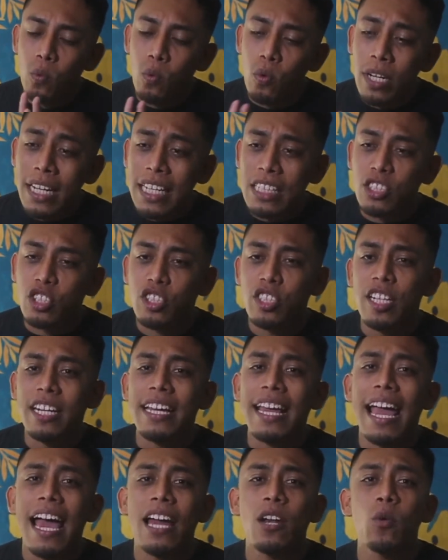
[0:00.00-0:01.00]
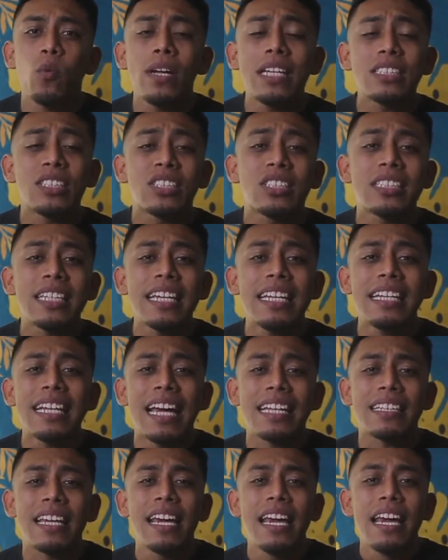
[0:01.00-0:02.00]
reached the end, we see
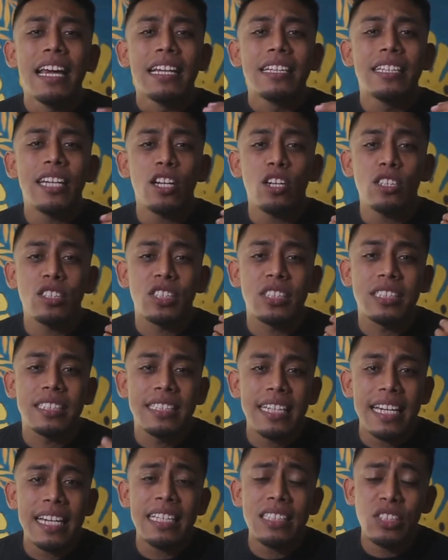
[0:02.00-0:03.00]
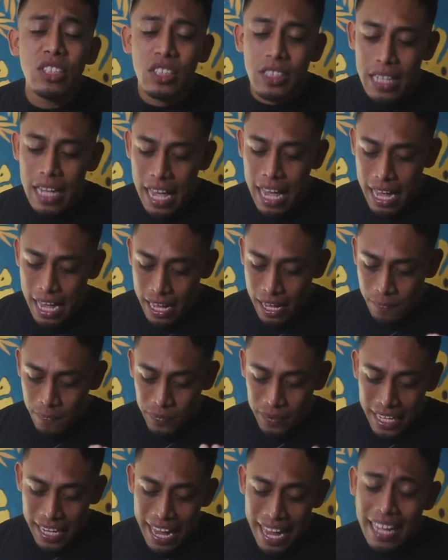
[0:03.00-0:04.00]
that there's this,
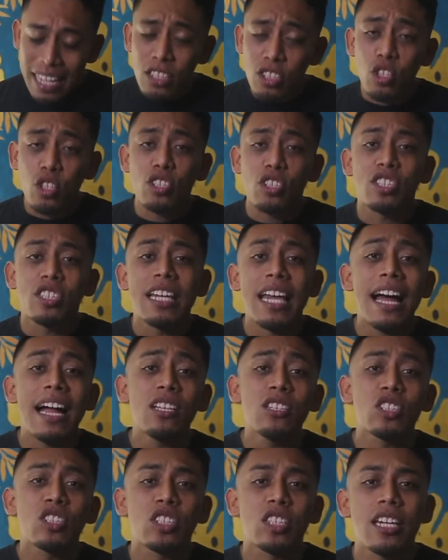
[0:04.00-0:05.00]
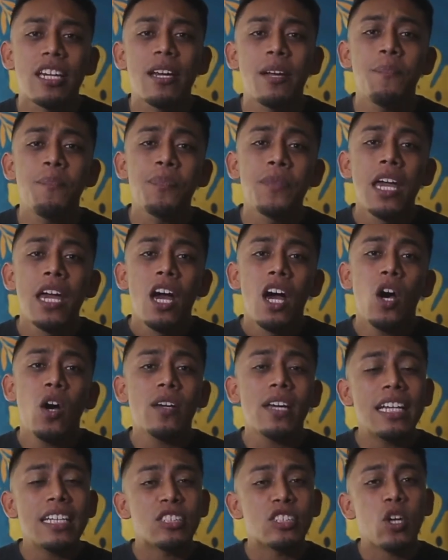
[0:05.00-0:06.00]
the angel tells him,
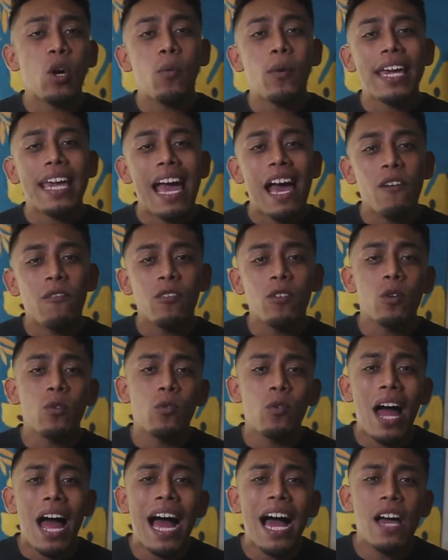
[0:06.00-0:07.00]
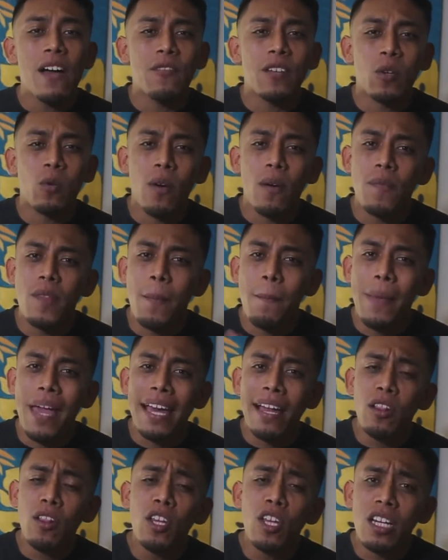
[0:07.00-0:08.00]
"Okay, so we have arrived." And when the
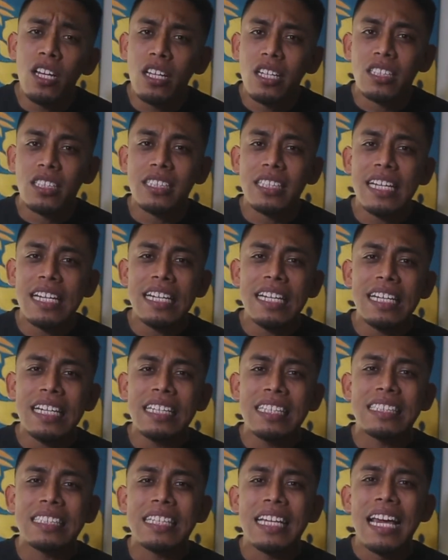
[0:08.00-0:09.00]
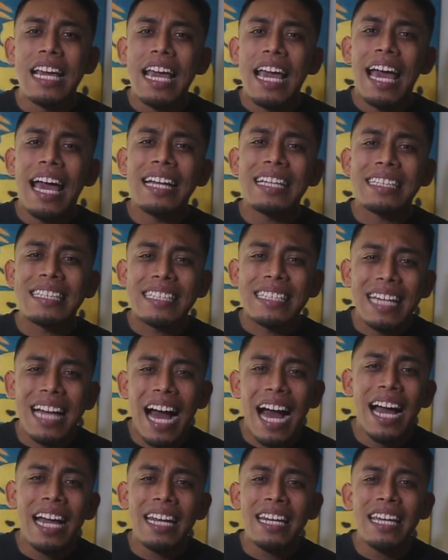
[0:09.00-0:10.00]
man looks, it is a
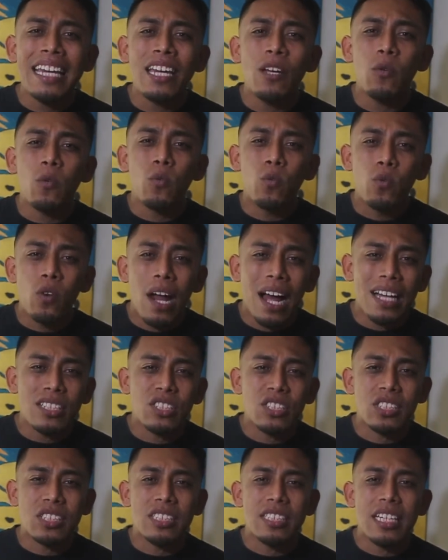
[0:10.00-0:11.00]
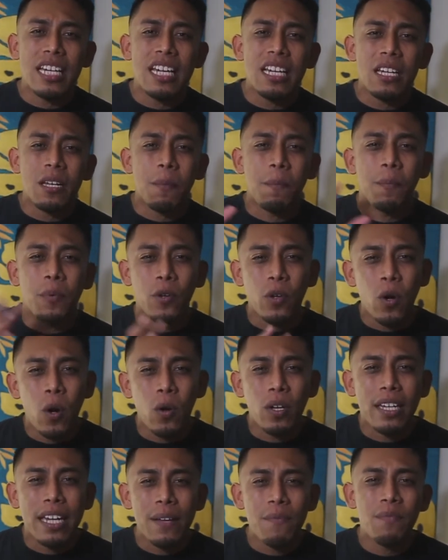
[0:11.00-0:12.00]
tiny, rustic,
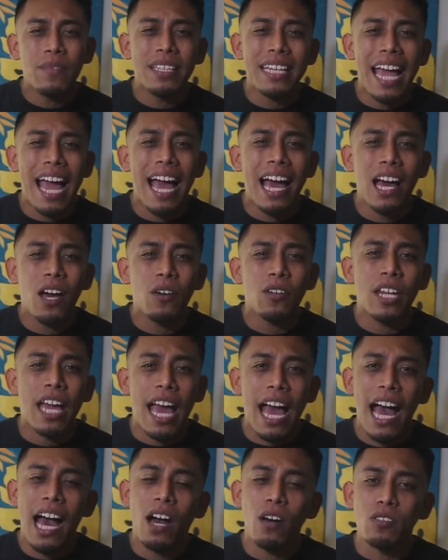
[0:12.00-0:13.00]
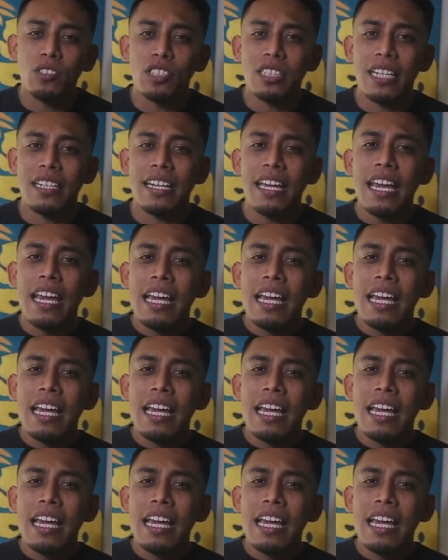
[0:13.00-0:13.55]
broken down house. And